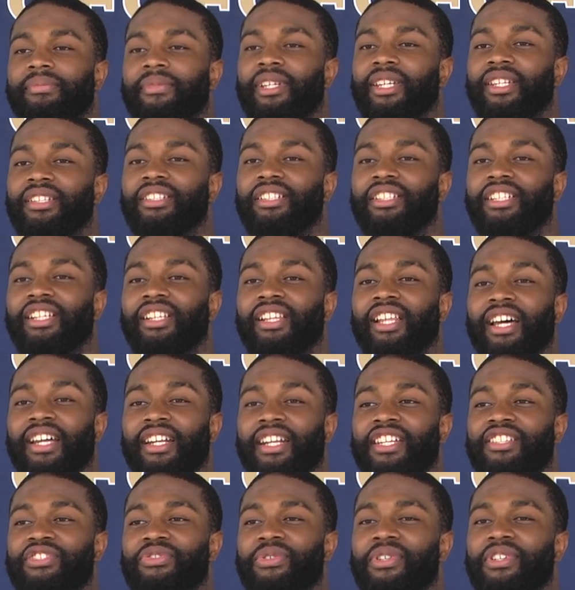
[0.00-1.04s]
Man, the D-line,
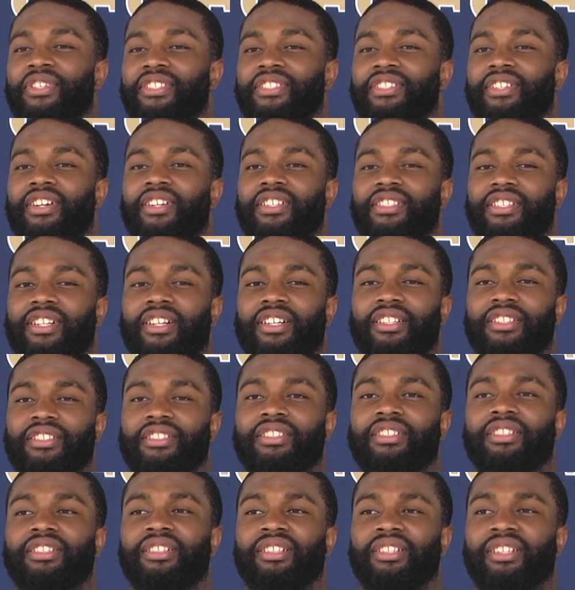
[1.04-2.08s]
that's where it starts,
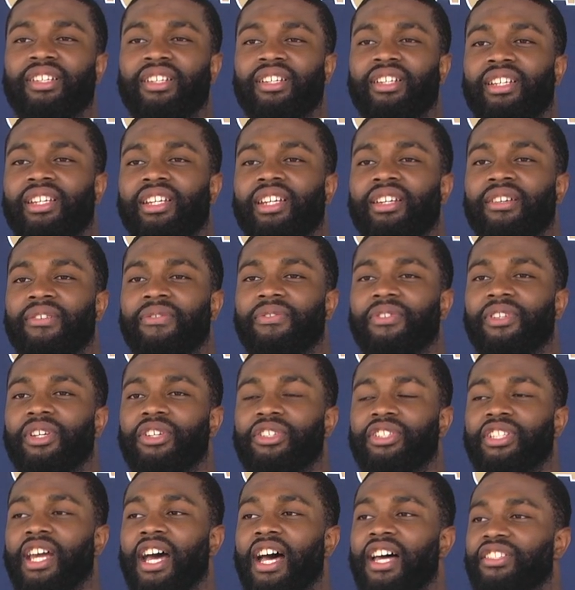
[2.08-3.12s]
honestly. If
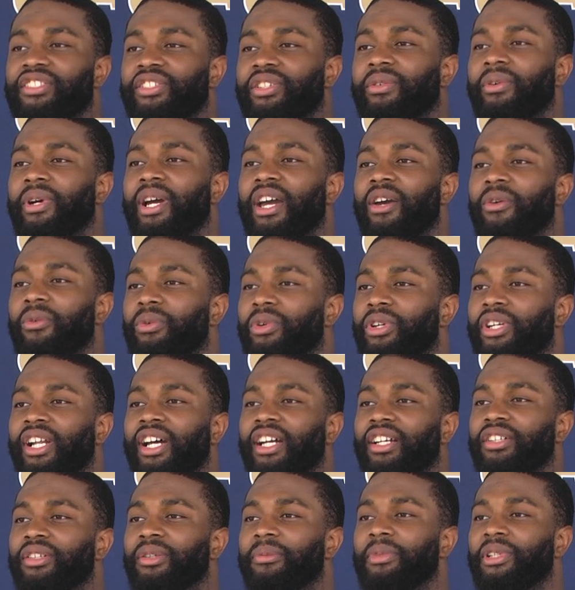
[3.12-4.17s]
those guys aren't right, we're
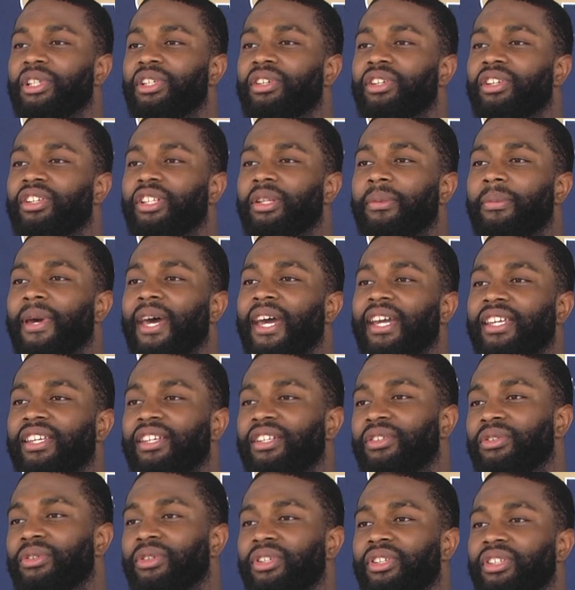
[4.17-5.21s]
not going to be good on the back
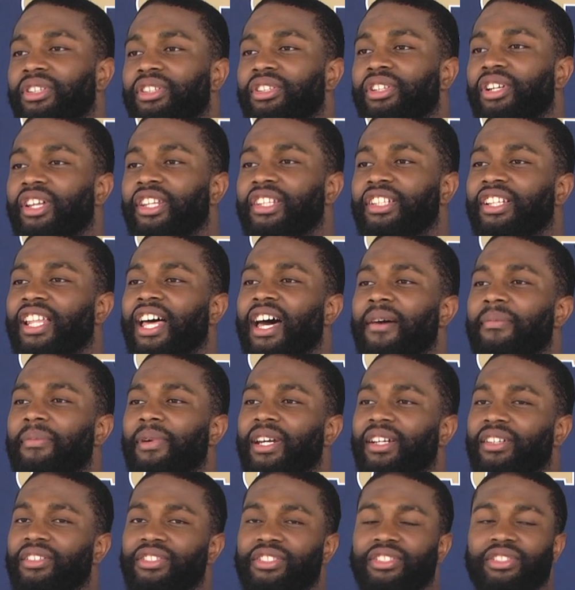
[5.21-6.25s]
end, or, you know, the
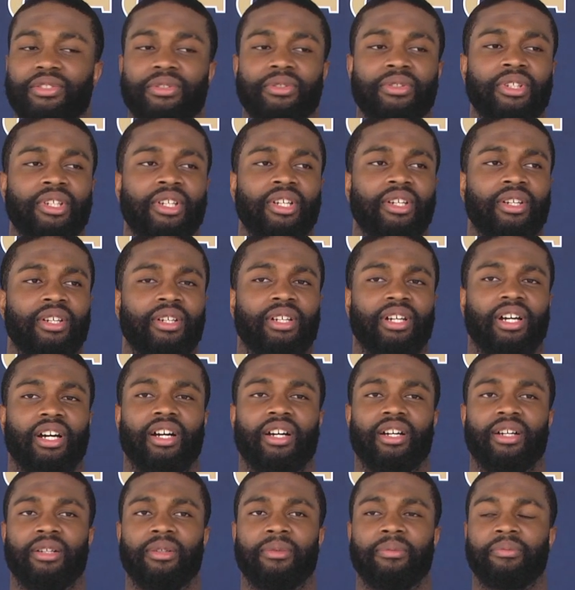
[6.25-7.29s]
linebackers too.
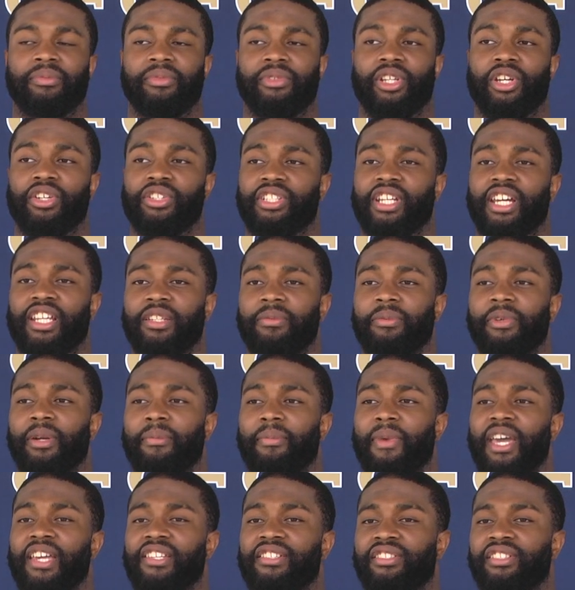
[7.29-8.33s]
Those guys have been
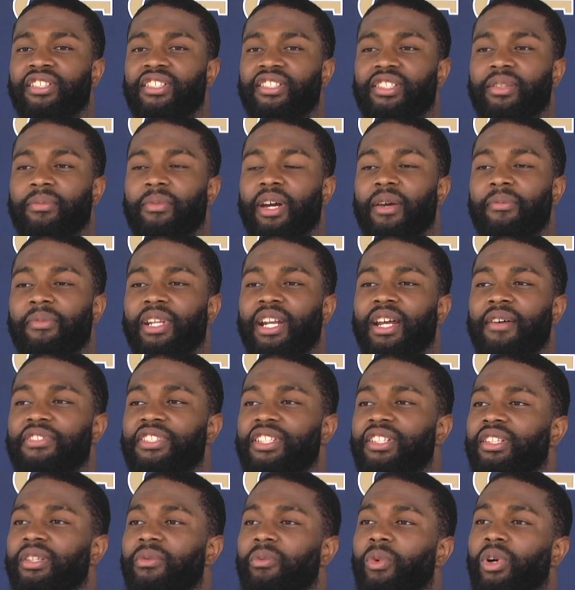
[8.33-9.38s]
amazing this summer. I mean, I've
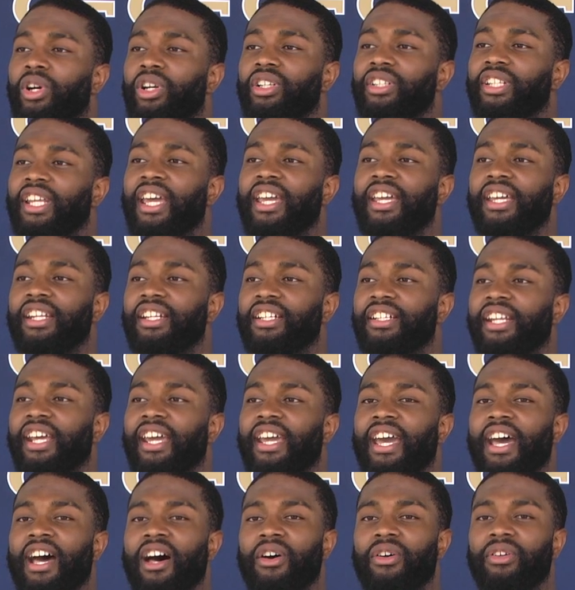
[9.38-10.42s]
seen them work day in and
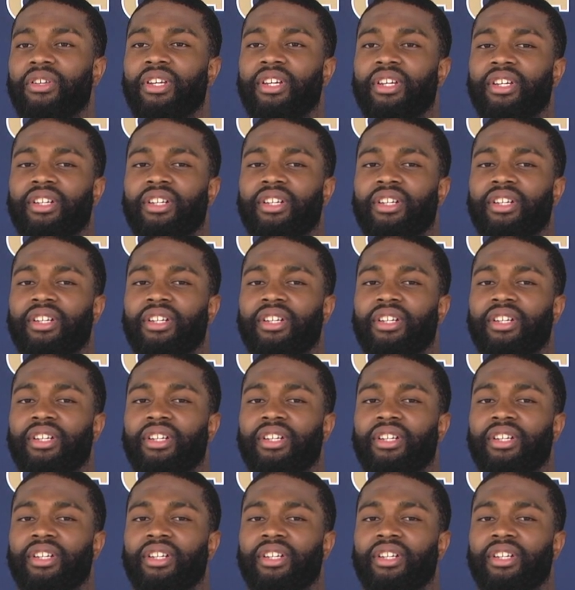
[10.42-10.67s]
day out.